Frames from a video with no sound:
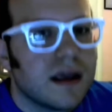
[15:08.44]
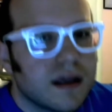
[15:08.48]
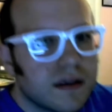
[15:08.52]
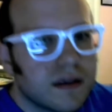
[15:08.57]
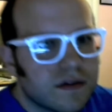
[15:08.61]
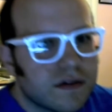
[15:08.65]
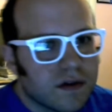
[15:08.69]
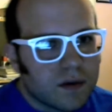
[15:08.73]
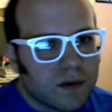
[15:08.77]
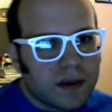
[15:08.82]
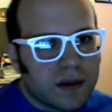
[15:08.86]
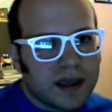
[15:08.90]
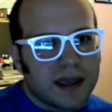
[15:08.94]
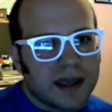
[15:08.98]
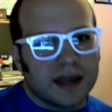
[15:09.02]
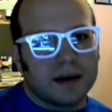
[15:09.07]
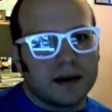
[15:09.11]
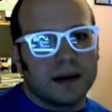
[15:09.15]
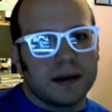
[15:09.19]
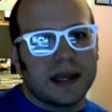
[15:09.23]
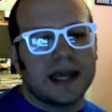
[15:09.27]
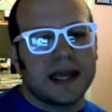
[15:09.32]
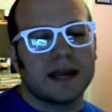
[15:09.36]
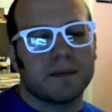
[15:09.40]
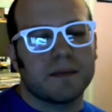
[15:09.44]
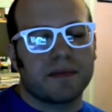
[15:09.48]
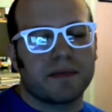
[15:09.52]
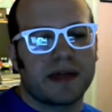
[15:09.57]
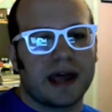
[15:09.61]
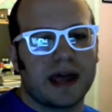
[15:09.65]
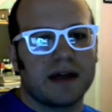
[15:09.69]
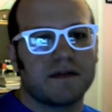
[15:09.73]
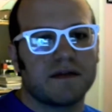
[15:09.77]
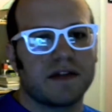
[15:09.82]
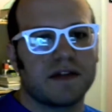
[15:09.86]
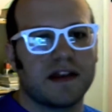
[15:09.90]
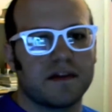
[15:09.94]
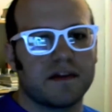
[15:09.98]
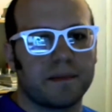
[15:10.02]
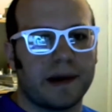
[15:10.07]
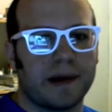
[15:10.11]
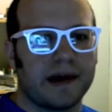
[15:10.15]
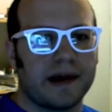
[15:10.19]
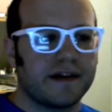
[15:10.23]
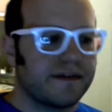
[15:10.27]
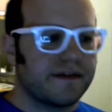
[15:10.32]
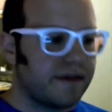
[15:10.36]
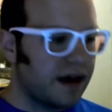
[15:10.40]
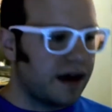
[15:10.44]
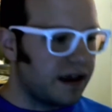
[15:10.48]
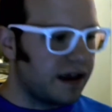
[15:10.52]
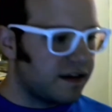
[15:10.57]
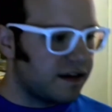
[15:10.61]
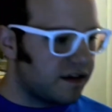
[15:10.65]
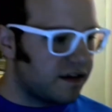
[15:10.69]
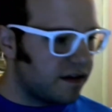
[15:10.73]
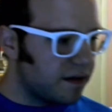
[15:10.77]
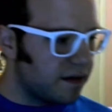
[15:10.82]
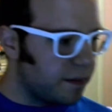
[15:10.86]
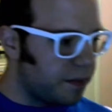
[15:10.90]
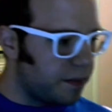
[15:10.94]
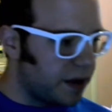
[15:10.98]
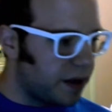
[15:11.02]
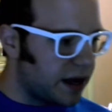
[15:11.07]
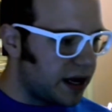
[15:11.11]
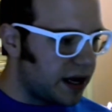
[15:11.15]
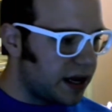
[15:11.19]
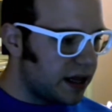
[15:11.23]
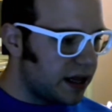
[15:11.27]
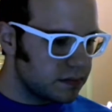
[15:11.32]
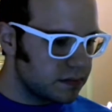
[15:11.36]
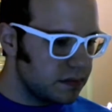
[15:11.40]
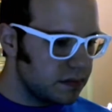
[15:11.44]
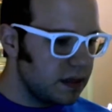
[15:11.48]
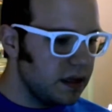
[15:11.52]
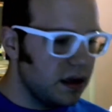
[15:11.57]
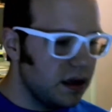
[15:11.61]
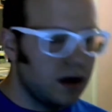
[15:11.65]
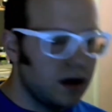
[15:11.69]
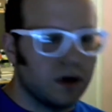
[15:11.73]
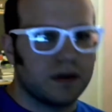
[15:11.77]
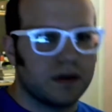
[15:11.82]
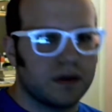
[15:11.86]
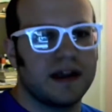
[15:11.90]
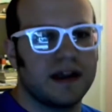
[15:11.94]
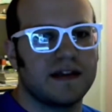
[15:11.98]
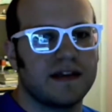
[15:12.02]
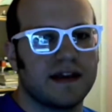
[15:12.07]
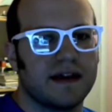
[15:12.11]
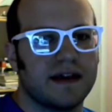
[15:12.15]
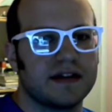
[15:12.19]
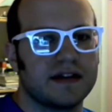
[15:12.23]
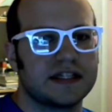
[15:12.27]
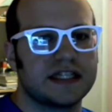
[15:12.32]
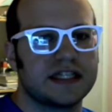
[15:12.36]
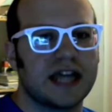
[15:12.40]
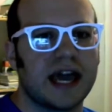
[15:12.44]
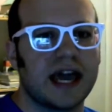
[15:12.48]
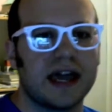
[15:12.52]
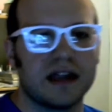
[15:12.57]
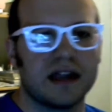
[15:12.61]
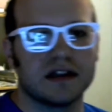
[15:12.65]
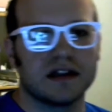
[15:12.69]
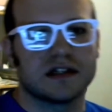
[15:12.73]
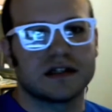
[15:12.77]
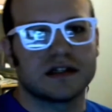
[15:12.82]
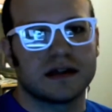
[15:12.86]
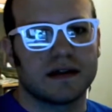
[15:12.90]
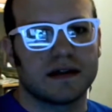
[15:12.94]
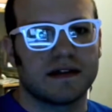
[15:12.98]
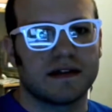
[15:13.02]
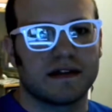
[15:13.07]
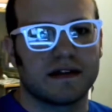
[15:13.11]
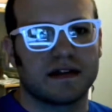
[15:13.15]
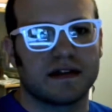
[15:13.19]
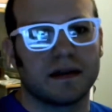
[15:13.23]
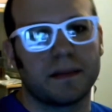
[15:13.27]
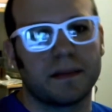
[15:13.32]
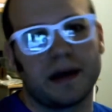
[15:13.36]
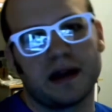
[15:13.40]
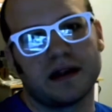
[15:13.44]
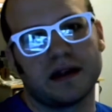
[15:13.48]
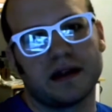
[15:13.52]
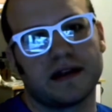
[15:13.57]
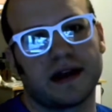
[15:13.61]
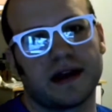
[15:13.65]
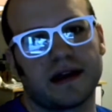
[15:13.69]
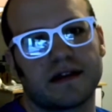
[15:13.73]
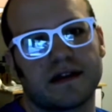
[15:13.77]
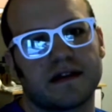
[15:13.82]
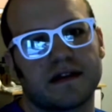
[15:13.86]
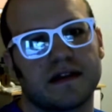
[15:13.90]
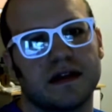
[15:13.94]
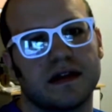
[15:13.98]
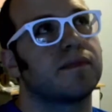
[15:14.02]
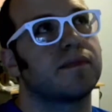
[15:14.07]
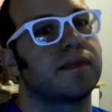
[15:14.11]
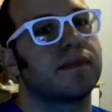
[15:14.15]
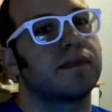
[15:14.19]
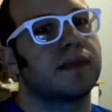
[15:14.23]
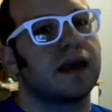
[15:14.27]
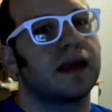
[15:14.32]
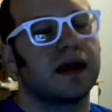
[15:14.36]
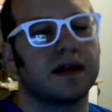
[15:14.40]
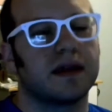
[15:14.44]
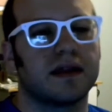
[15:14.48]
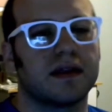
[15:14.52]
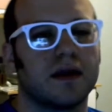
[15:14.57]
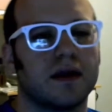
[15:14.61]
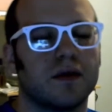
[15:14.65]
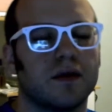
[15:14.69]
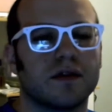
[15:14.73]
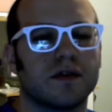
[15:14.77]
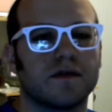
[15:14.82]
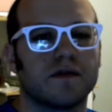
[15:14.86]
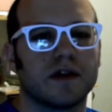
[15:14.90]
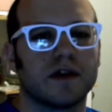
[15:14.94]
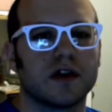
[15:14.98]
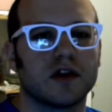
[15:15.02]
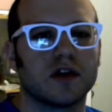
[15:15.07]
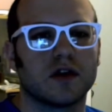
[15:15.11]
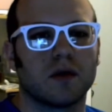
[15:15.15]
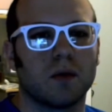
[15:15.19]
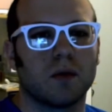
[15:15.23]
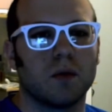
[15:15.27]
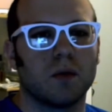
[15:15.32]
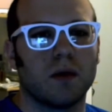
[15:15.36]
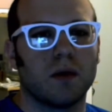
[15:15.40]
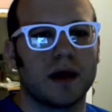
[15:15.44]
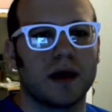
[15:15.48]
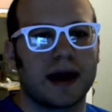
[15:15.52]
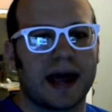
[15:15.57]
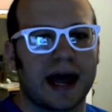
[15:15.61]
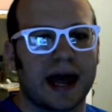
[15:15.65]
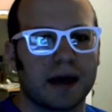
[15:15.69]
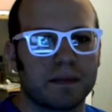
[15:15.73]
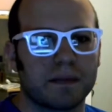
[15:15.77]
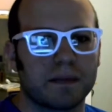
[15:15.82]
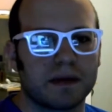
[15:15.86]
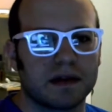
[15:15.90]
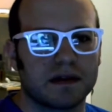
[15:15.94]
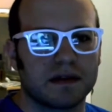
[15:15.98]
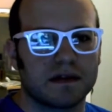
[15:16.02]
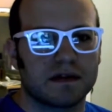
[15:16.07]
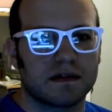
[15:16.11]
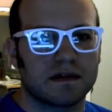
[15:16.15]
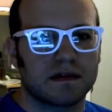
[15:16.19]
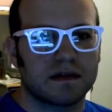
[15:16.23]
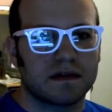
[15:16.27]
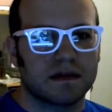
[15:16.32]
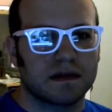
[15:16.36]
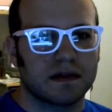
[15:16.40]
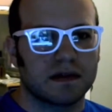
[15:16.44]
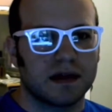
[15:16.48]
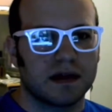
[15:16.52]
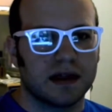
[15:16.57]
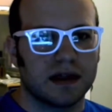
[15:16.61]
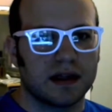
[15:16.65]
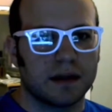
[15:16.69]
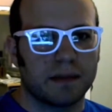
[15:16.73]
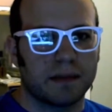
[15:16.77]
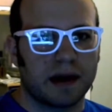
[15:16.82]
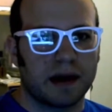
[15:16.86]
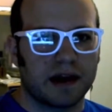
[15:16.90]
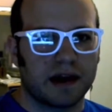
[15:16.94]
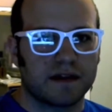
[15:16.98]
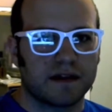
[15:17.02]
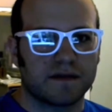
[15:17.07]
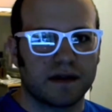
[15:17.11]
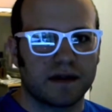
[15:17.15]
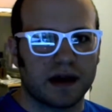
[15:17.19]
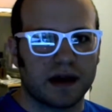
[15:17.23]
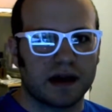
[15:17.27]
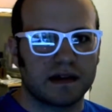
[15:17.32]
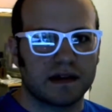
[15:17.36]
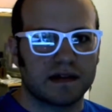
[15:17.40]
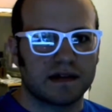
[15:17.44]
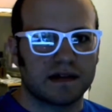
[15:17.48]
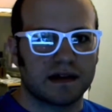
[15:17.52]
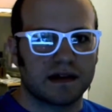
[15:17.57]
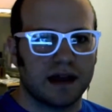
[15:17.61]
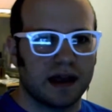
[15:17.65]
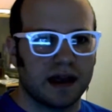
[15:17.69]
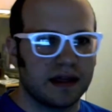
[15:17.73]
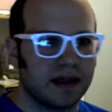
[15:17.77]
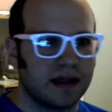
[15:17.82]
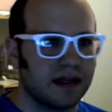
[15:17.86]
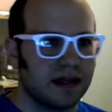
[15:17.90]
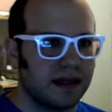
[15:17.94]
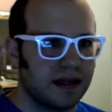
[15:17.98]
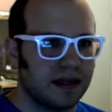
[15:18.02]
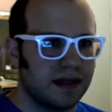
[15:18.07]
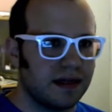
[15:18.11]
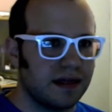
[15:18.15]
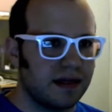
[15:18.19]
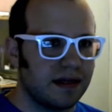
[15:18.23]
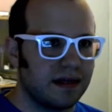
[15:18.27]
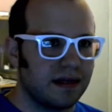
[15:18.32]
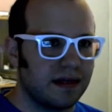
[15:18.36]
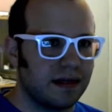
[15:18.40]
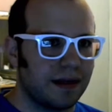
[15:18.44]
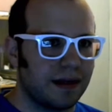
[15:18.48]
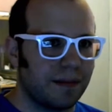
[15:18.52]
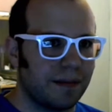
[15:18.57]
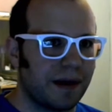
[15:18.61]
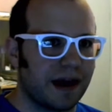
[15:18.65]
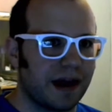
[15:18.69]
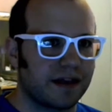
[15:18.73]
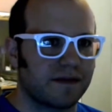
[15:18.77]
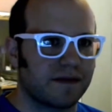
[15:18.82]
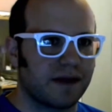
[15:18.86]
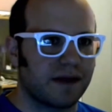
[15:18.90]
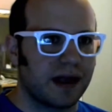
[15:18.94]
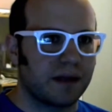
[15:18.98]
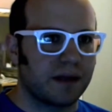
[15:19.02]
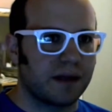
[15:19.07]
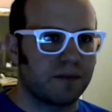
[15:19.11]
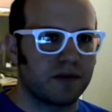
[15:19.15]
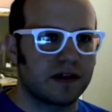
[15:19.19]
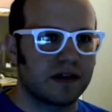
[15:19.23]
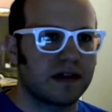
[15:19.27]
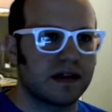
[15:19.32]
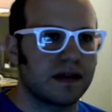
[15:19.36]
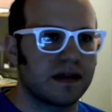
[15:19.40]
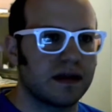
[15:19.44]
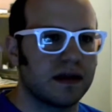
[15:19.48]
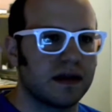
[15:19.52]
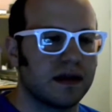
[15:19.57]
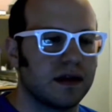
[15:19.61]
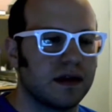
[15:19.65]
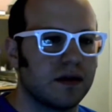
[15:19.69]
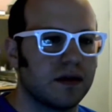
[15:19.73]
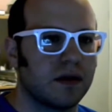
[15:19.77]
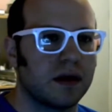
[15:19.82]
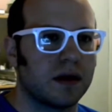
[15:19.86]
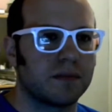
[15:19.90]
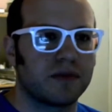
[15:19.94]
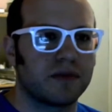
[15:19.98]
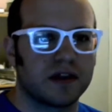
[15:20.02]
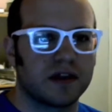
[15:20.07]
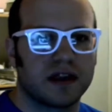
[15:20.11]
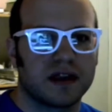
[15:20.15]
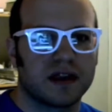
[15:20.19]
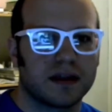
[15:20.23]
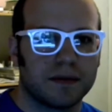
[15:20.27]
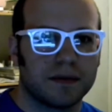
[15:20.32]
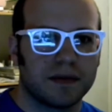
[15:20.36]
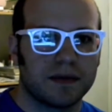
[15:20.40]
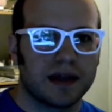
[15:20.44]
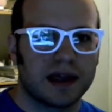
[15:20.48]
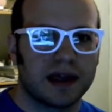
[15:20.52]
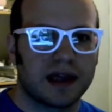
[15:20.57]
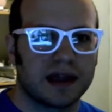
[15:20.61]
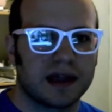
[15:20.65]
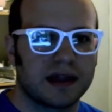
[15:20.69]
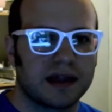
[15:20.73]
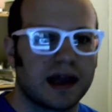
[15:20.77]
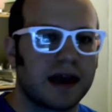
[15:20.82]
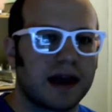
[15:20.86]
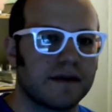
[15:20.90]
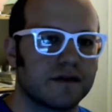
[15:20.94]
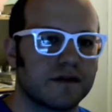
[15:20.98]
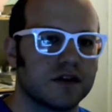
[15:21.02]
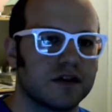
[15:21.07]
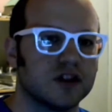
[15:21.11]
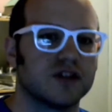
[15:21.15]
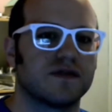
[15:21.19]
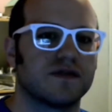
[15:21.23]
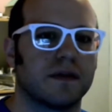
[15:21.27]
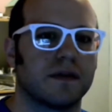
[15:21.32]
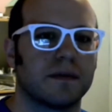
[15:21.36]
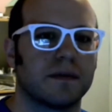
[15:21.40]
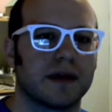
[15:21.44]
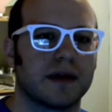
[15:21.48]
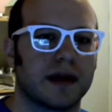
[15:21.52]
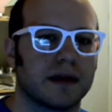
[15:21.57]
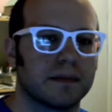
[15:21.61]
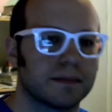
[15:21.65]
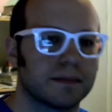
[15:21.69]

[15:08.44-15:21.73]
So he can plan for these boss fights, but things had changed since the beta test. He could tell the reader what happens in the boss fights, and then the boss fight, unpredictably can diverge from that.